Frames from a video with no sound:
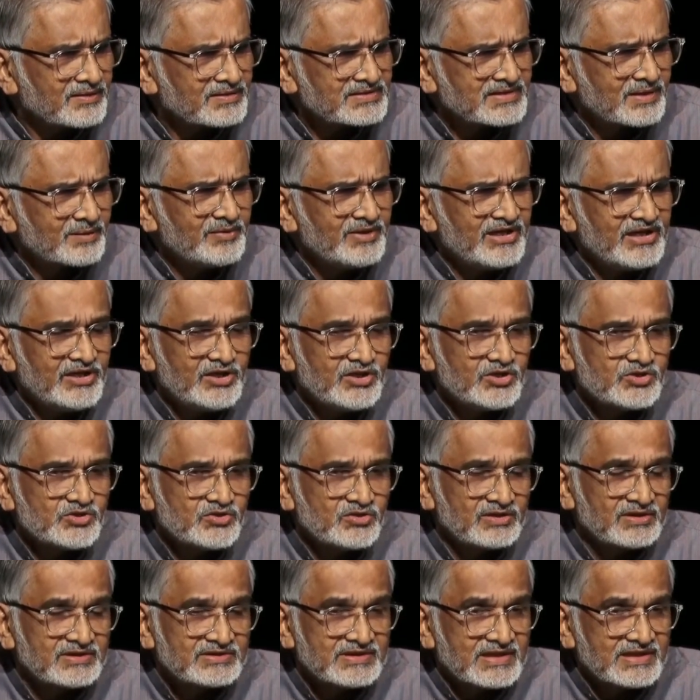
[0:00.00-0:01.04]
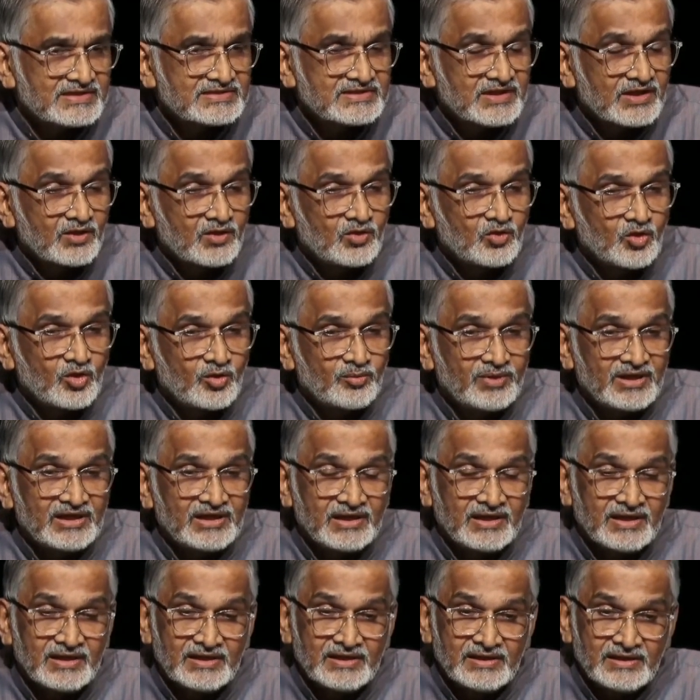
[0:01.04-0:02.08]
some individuals as the global
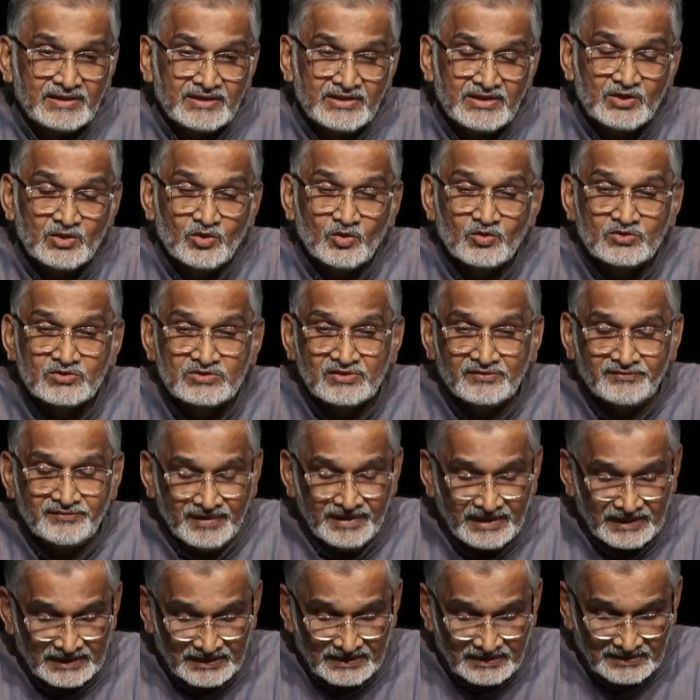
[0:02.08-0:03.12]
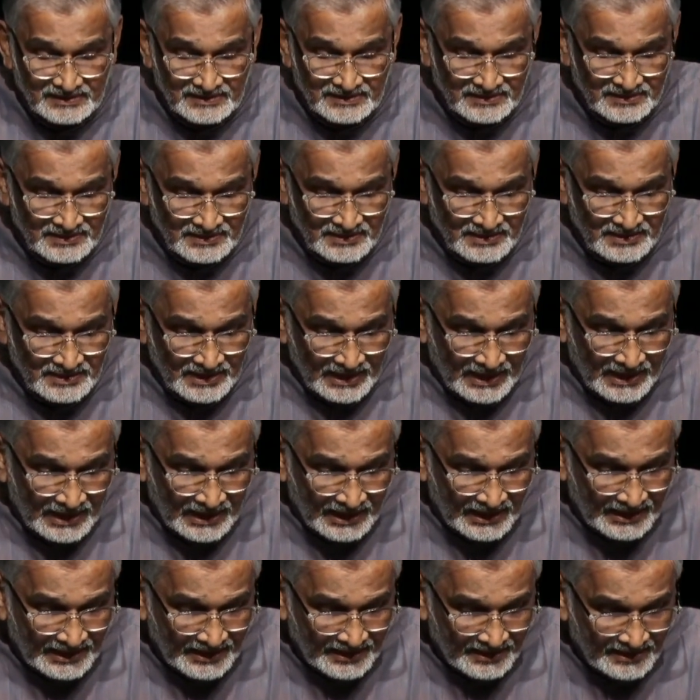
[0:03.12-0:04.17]
heroes of health.
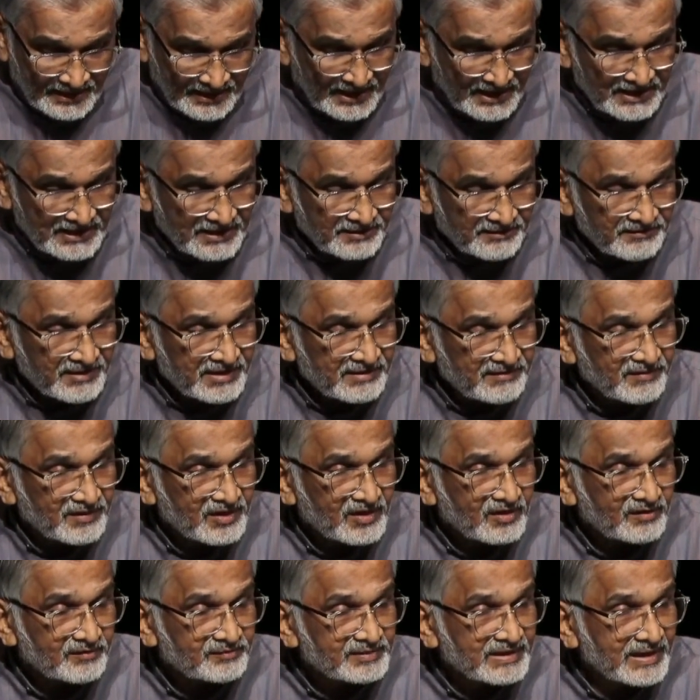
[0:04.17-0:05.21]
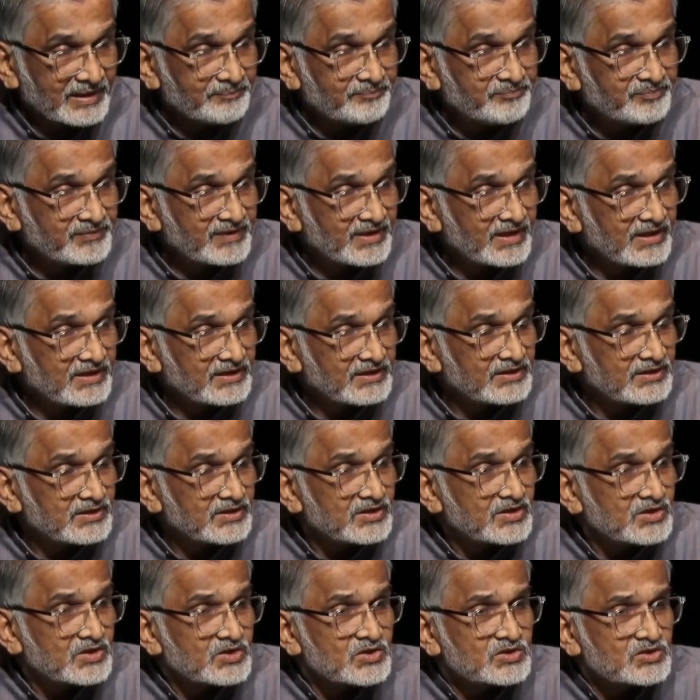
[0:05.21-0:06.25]
I and Rani were one of them.
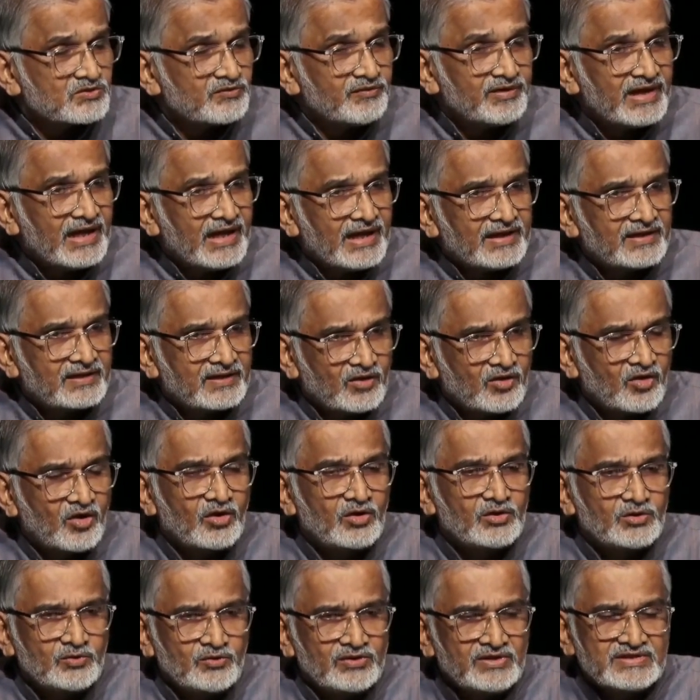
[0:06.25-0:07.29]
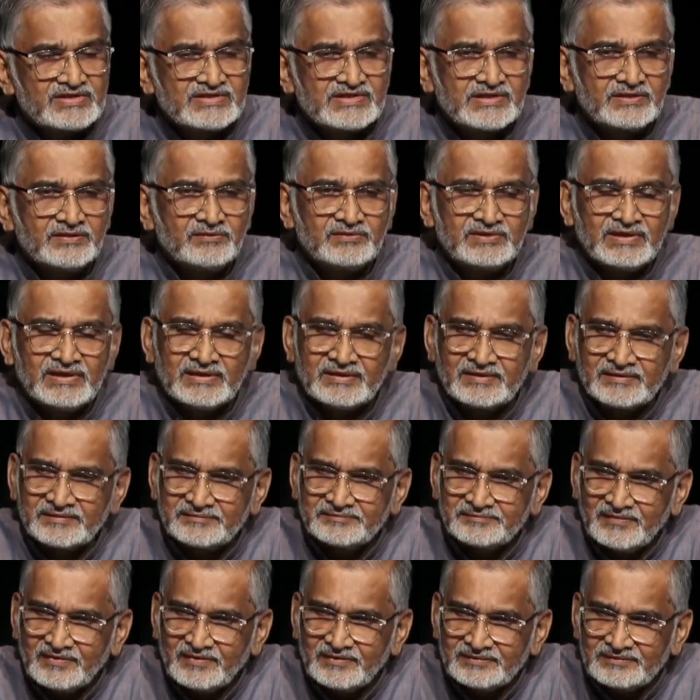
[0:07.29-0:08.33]
So when I had gone to receive that
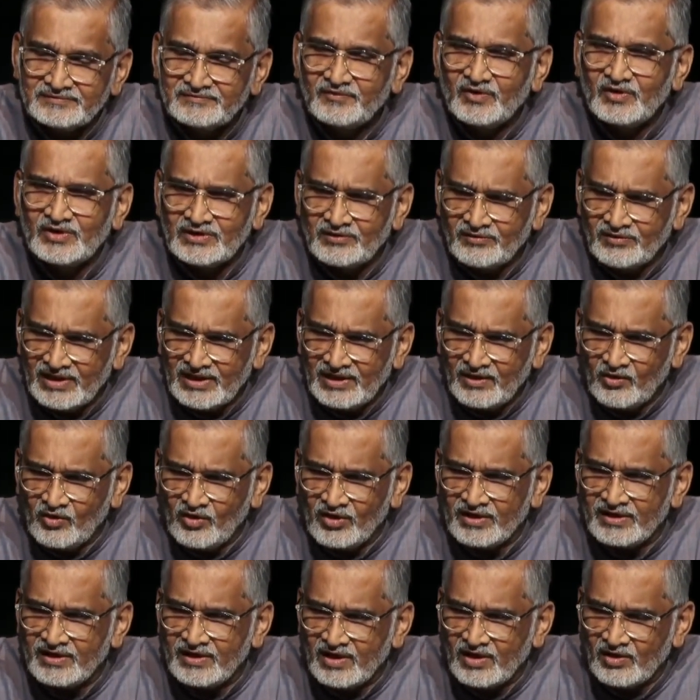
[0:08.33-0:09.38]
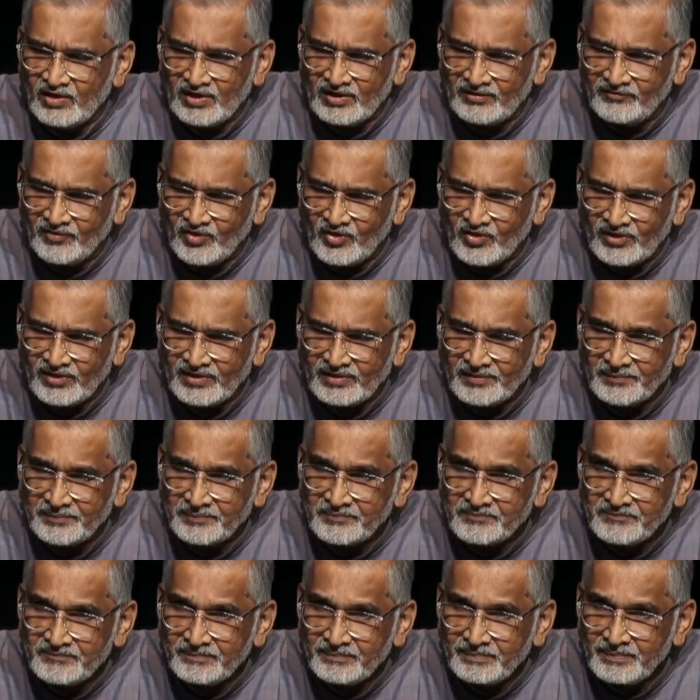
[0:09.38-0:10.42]
whatever honor or award,
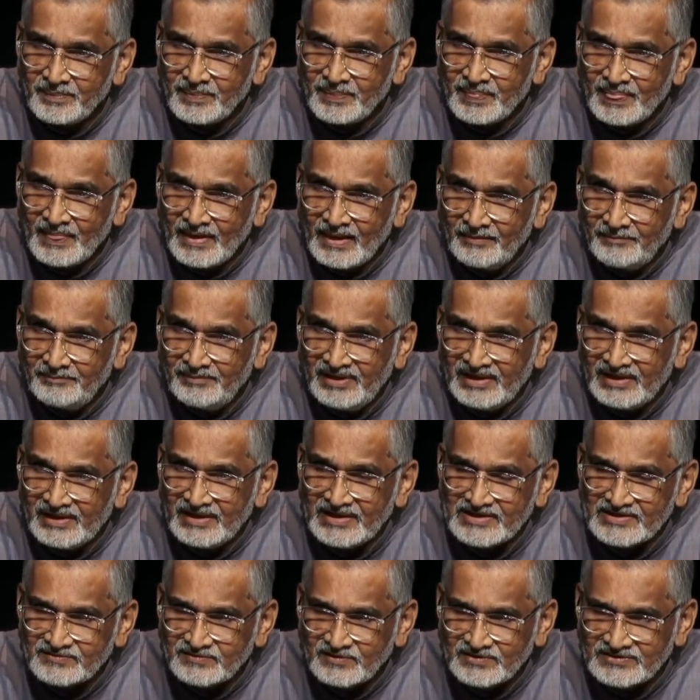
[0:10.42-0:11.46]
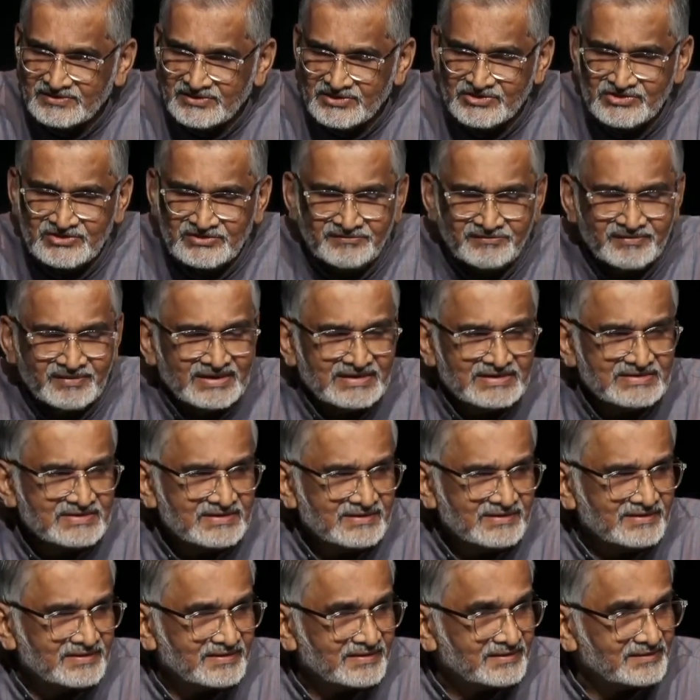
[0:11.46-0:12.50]
Bill Gates was the chief
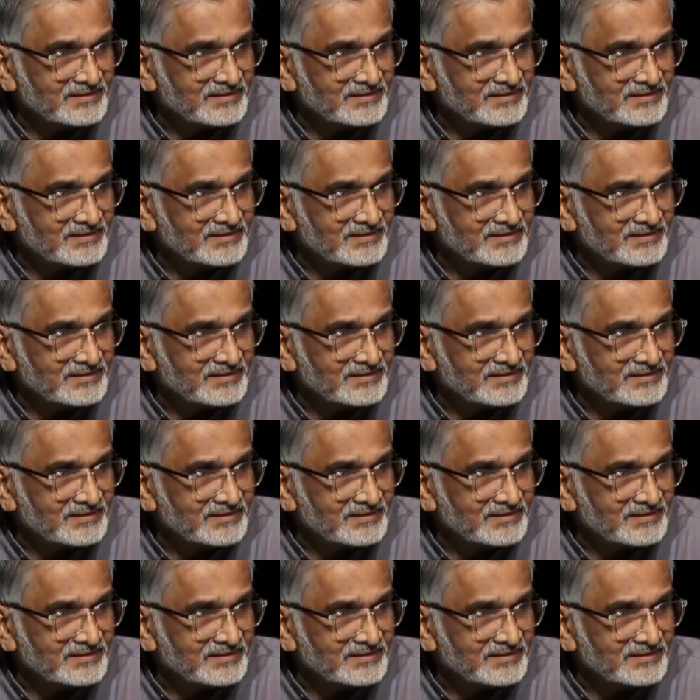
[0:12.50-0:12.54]
guest.